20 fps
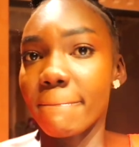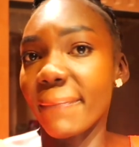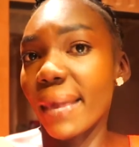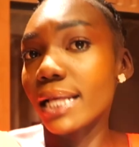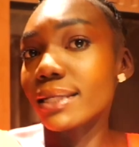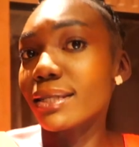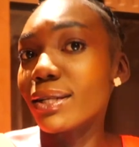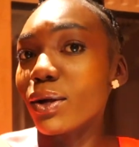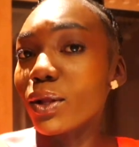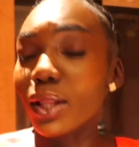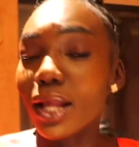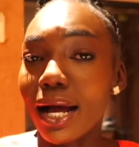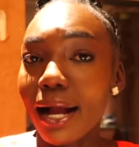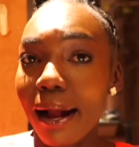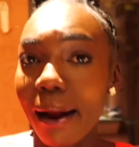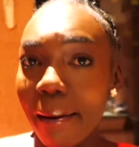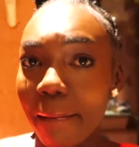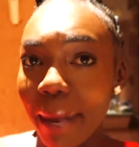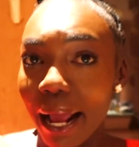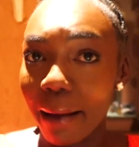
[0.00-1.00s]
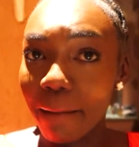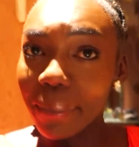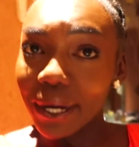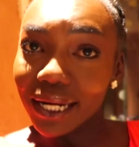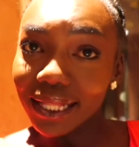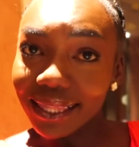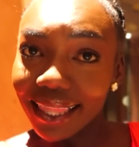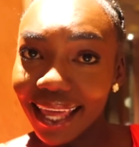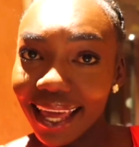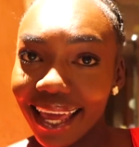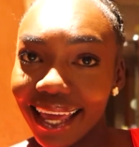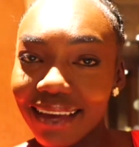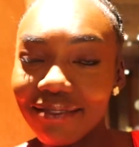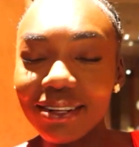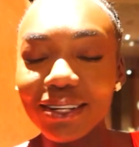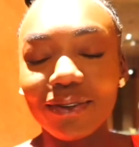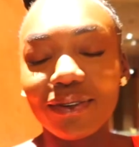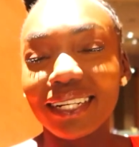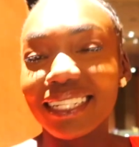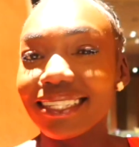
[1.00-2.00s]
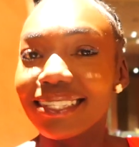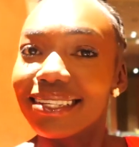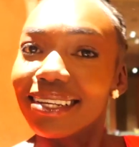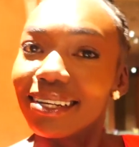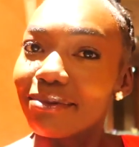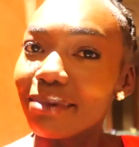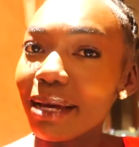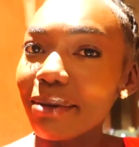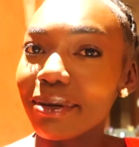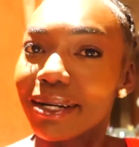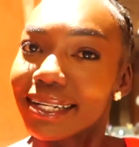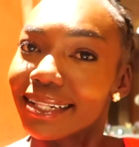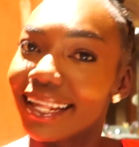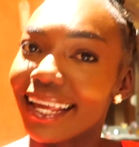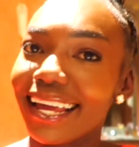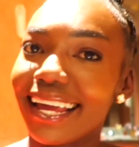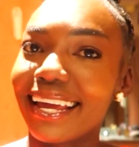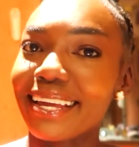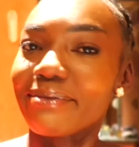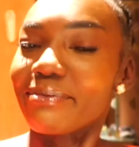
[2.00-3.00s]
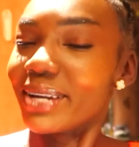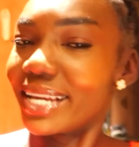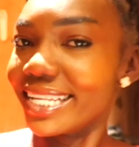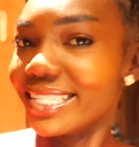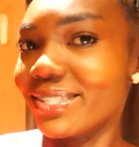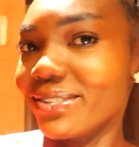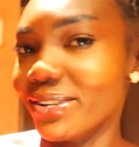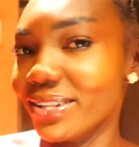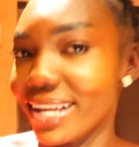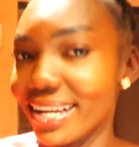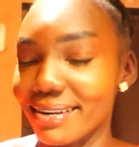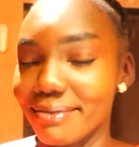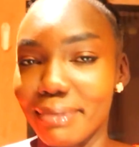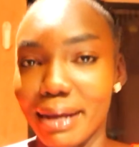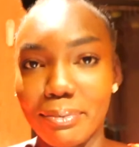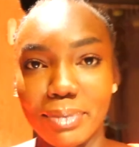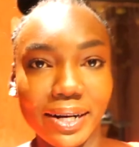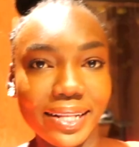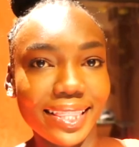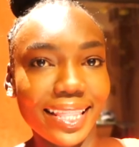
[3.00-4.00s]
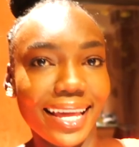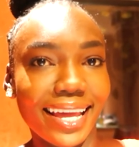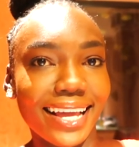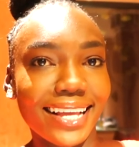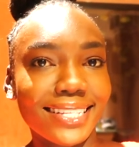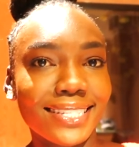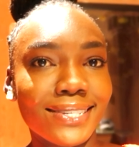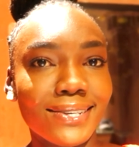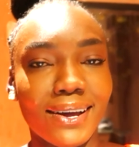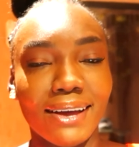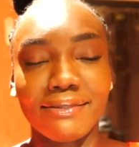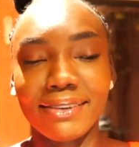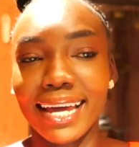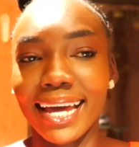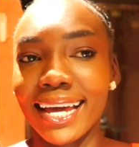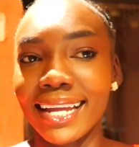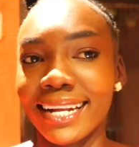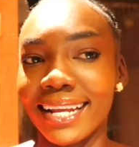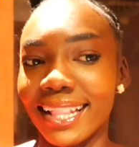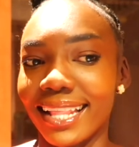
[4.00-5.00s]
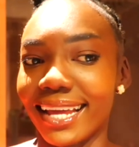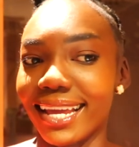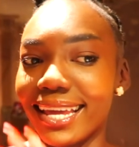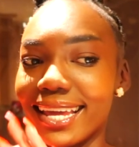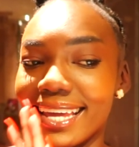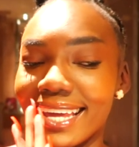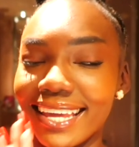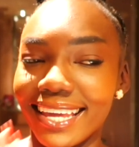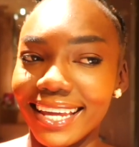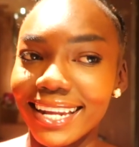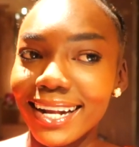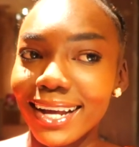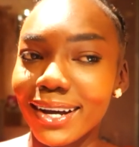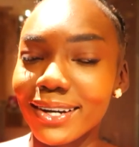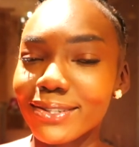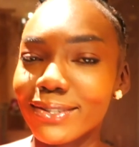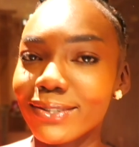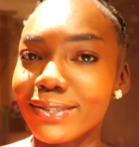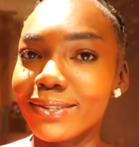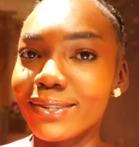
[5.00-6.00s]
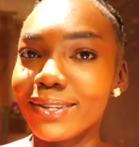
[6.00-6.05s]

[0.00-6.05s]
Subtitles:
It's no longer my birthday, even though it's still my birthday, but it's no longer my birthday. So I've kind of, like, you know,